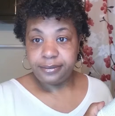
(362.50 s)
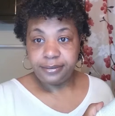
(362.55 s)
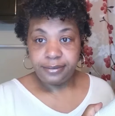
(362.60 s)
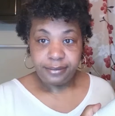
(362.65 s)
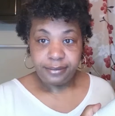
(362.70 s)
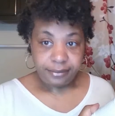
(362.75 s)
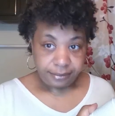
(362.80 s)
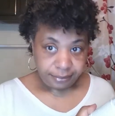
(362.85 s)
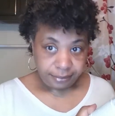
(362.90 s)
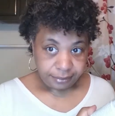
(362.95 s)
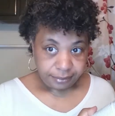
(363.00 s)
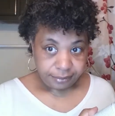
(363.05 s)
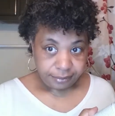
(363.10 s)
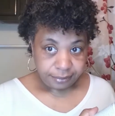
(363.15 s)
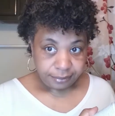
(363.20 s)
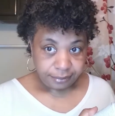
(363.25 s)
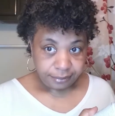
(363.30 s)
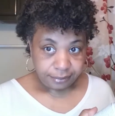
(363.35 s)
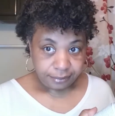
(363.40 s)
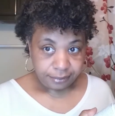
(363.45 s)

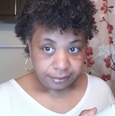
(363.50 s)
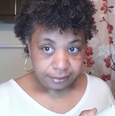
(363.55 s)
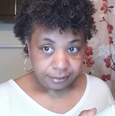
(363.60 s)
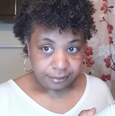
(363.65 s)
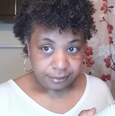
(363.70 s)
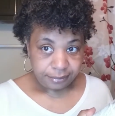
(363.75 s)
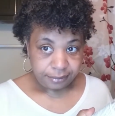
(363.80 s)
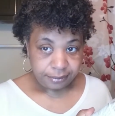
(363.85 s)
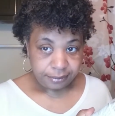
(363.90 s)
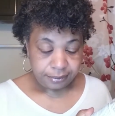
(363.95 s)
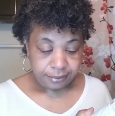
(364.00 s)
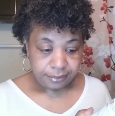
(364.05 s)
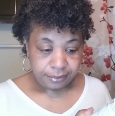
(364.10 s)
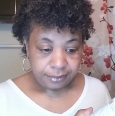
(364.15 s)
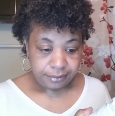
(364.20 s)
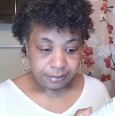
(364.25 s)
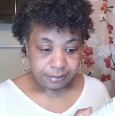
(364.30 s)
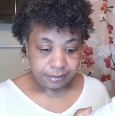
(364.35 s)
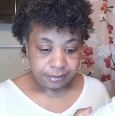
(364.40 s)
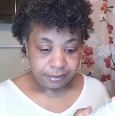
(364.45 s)

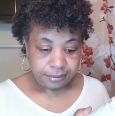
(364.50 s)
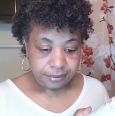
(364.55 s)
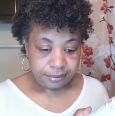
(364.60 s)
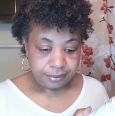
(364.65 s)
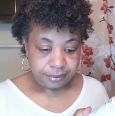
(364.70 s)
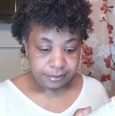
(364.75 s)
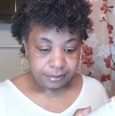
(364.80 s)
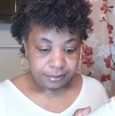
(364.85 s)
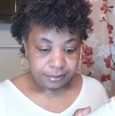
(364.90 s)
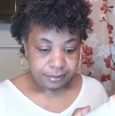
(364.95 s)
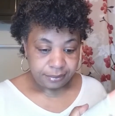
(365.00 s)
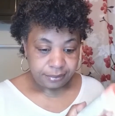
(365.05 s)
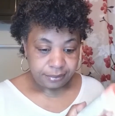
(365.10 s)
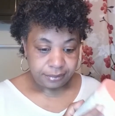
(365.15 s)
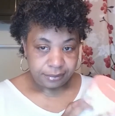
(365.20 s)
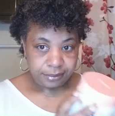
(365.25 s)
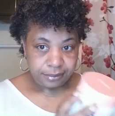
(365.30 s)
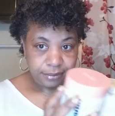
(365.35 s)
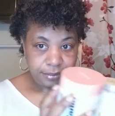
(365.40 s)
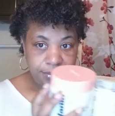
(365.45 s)

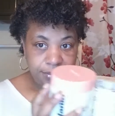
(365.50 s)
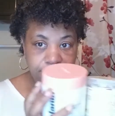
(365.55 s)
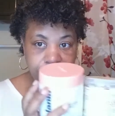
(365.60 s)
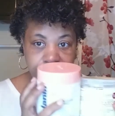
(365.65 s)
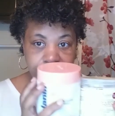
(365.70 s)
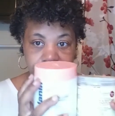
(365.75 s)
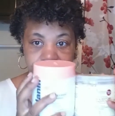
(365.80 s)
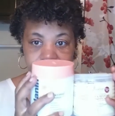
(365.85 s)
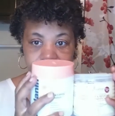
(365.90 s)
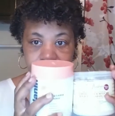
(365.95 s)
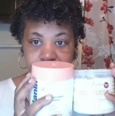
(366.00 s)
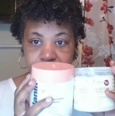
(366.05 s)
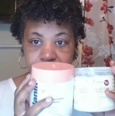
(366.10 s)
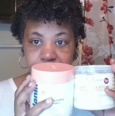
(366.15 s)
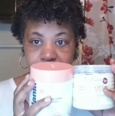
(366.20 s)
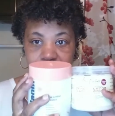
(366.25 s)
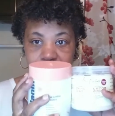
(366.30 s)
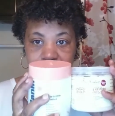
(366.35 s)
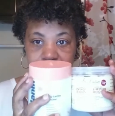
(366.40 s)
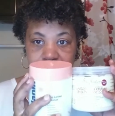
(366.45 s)

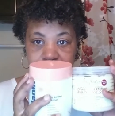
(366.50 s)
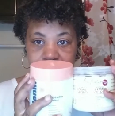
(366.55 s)
Nobody speaks.